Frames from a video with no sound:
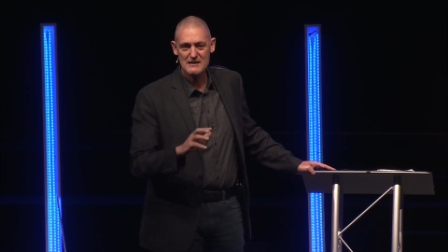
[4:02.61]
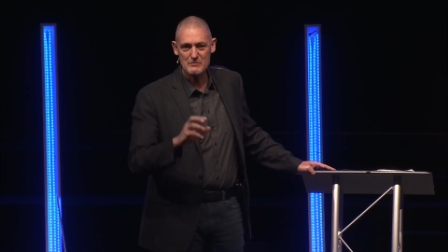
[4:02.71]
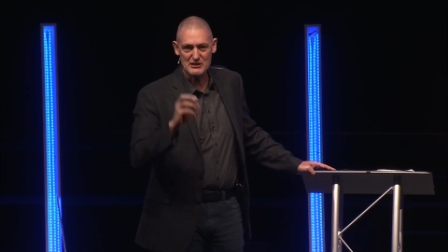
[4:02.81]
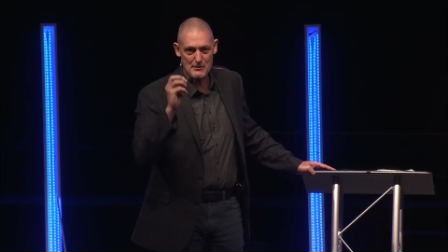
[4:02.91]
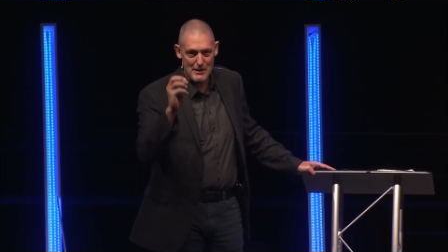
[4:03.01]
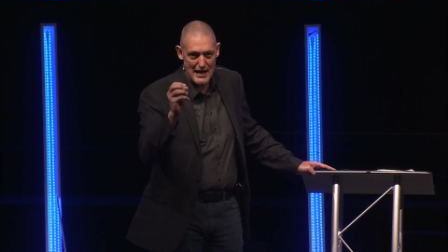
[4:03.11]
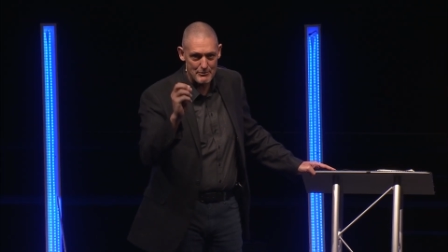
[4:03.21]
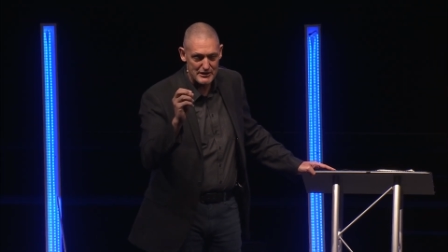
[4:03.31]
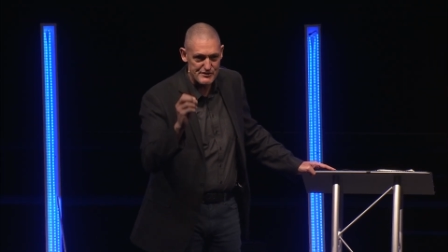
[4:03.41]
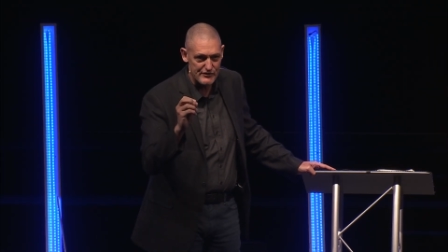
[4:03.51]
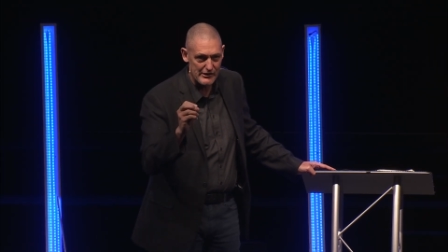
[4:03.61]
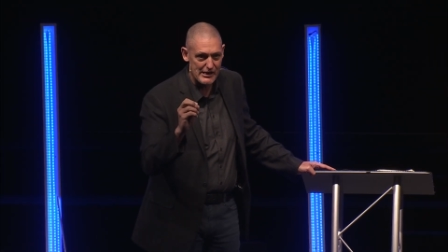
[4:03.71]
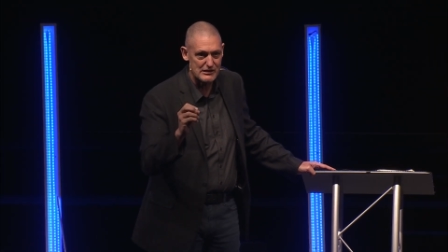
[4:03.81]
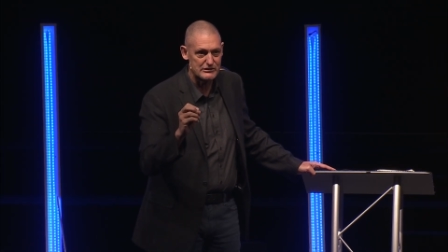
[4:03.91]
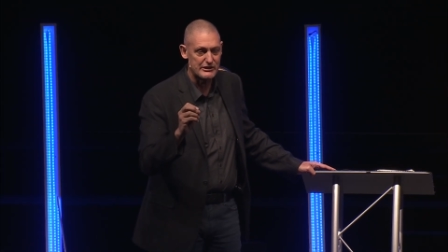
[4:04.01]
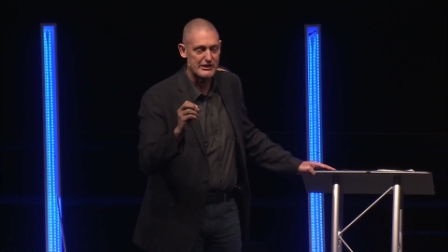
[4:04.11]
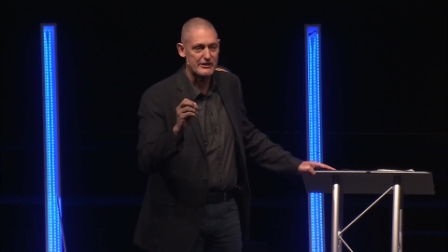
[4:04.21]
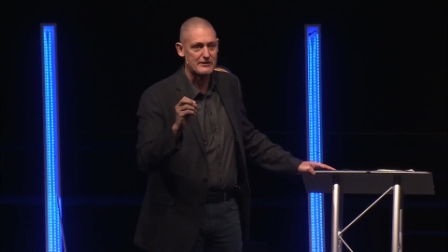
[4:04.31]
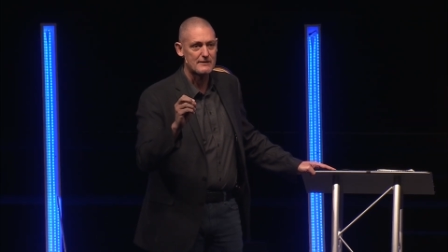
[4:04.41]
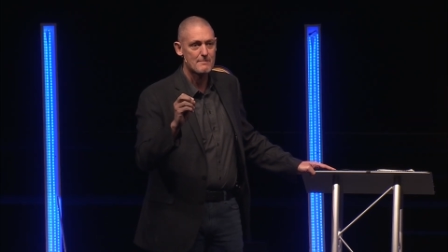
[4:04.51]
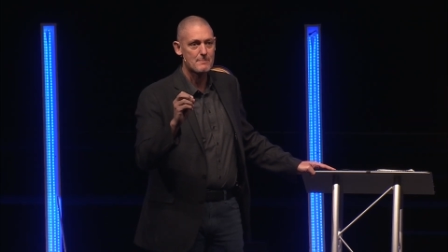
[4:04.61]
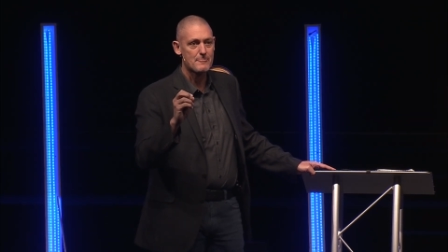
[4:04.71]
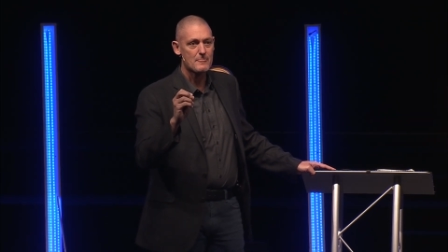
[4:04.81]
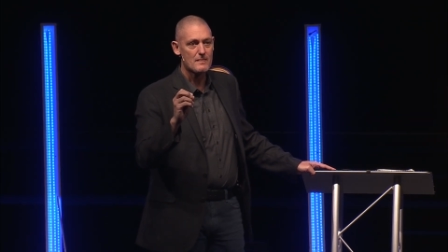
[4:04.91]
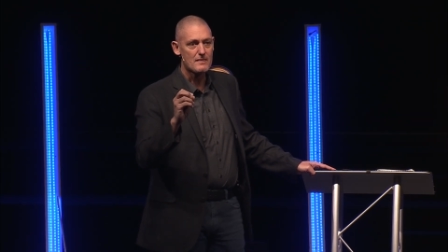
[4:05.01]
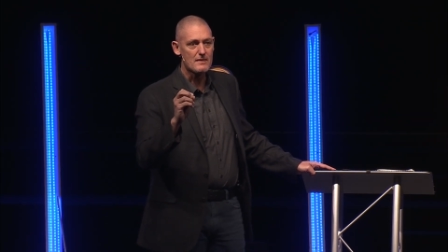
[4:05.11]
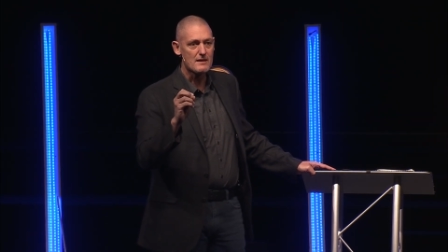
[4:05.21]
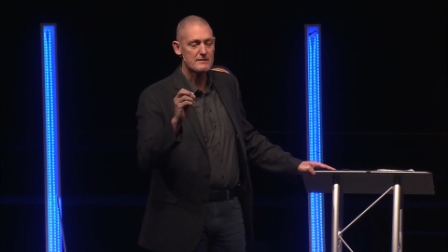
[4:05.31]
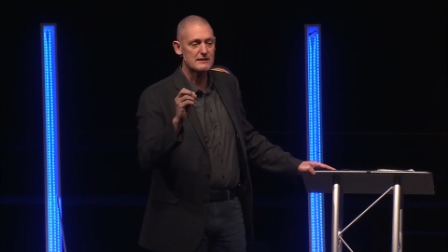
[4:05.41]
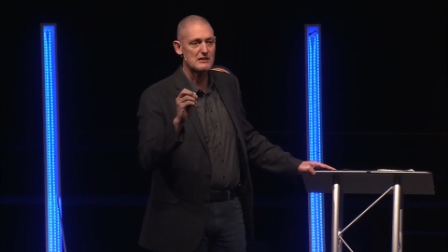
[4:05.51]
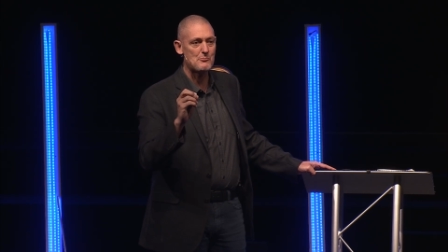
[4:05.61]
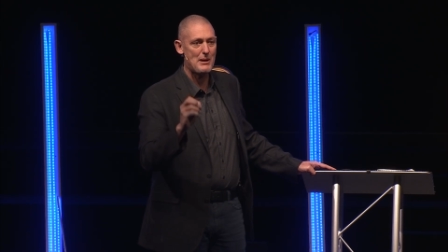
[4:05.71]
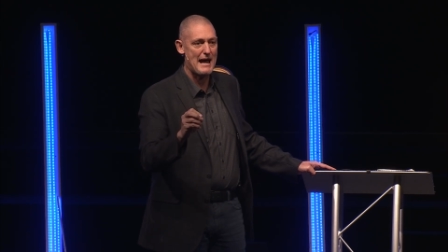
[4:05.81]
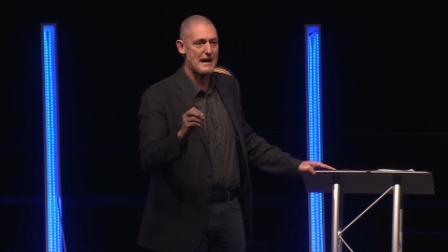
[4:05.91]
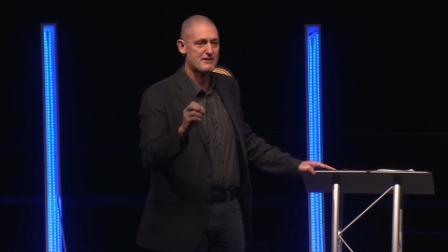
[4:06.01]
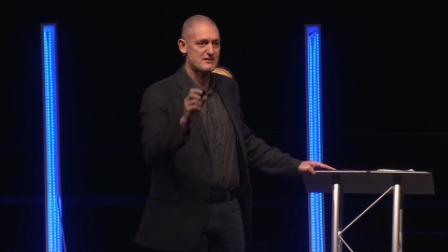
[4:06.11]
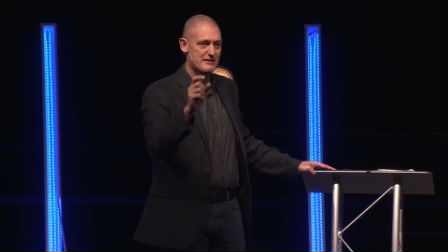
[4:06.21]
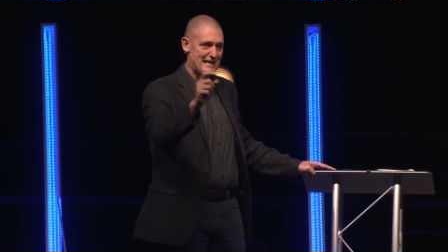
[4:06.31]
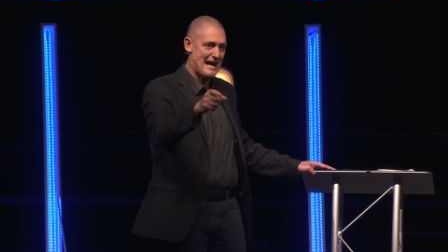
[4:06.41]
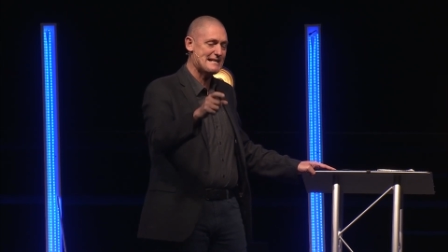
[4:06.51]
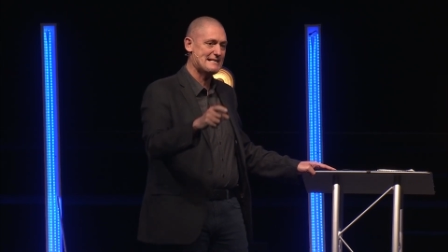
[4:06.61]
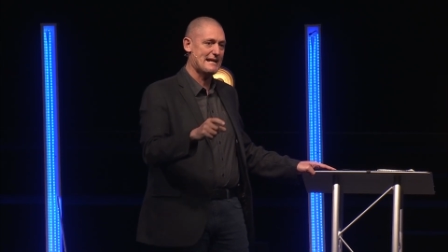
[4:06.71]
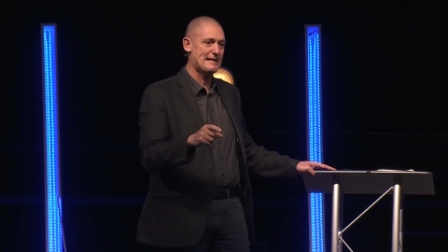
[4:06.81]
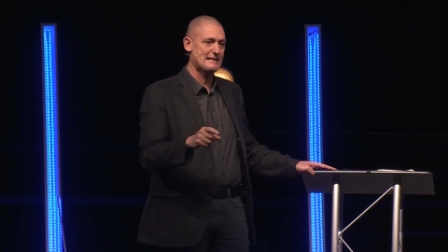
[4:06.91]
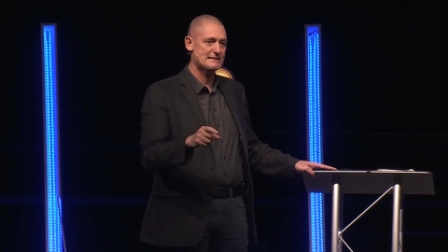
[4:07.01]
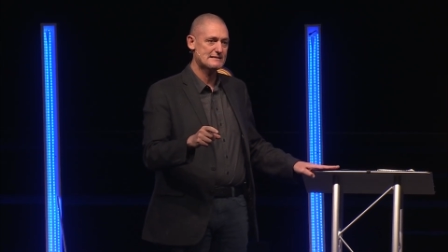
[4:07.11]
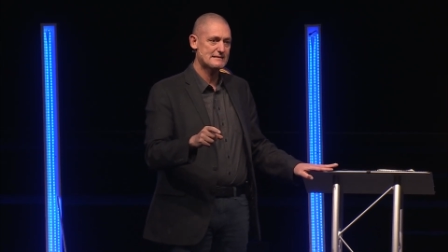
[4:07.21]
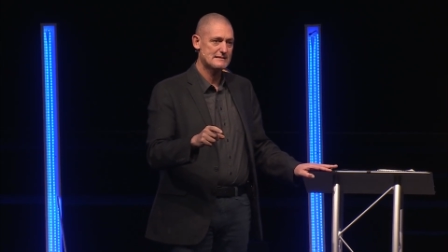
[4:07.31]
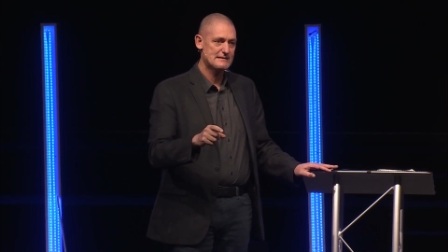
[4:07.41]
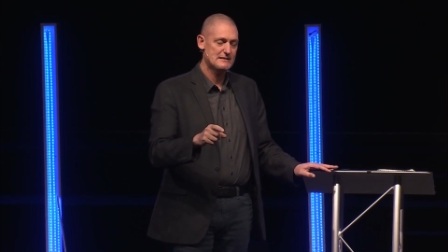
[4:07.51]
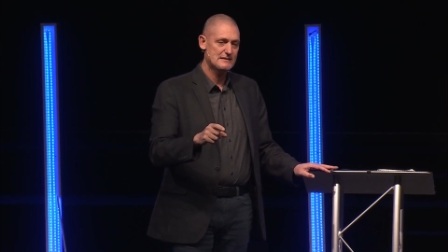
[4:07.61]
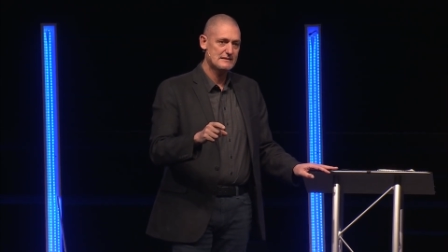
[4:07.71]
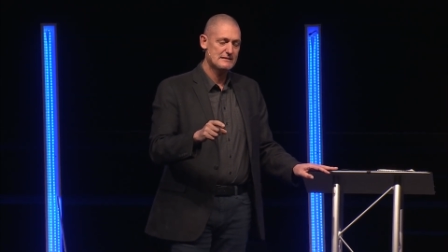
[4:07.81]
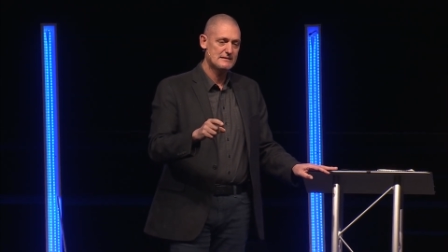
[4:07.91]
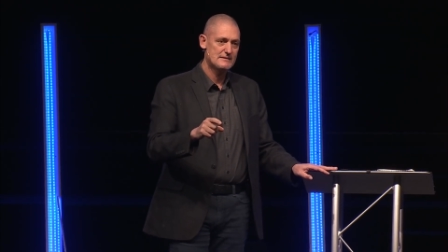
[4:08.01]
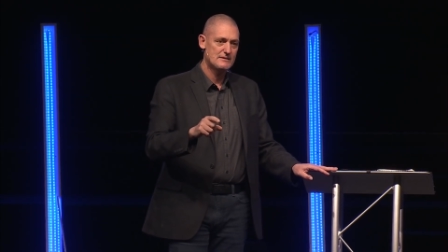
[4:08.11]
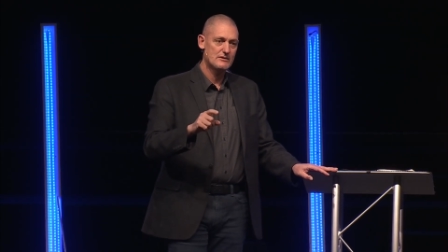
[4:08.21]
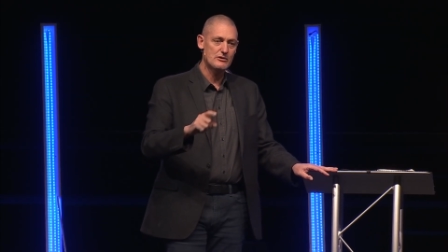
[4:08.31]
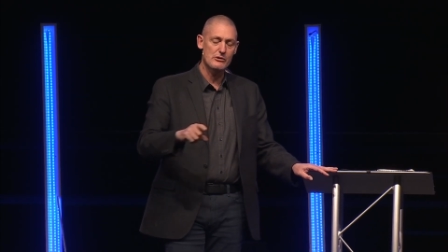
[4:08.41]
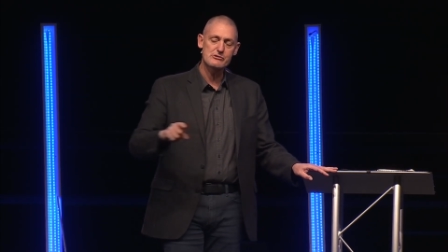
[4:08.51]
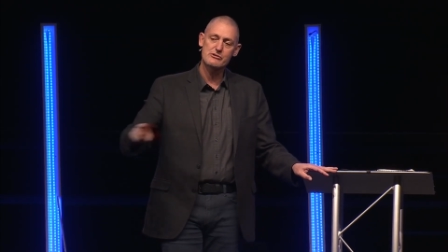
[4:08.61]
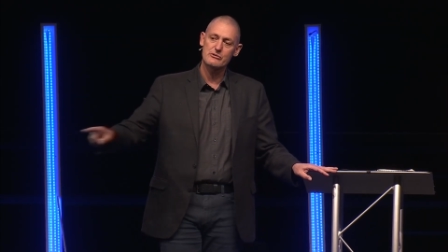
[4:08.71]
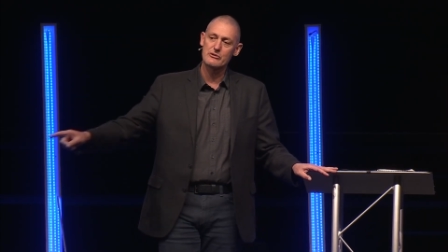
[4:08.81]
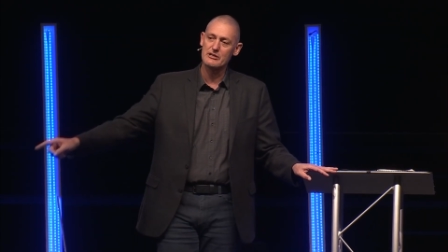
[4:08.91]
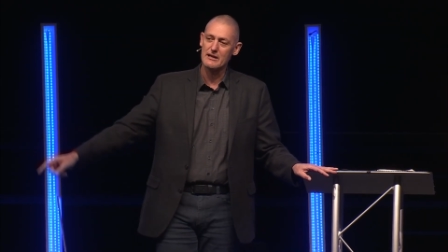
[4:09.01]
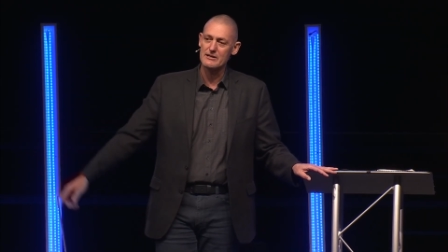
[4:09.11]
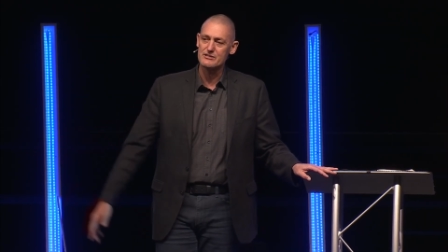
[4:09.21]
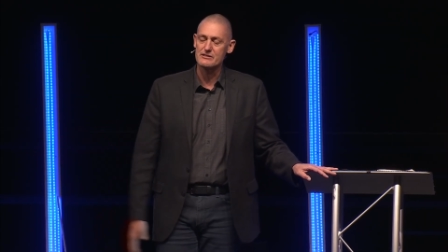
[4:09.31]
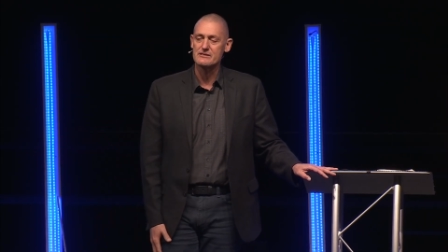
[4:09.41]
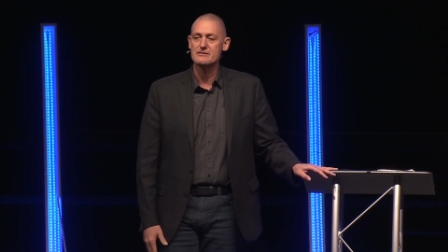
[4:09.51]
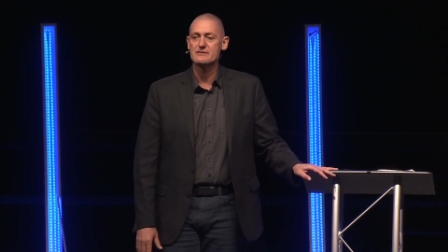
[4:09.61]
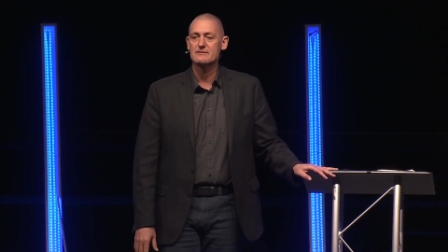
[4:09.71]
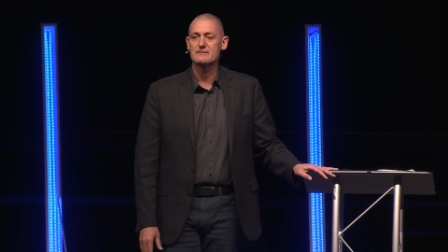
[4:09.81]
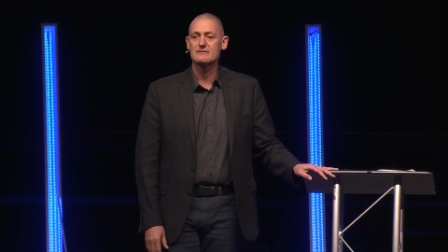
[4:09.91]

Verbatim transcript: But the Bible is very clear that the path to that day goes through the nations.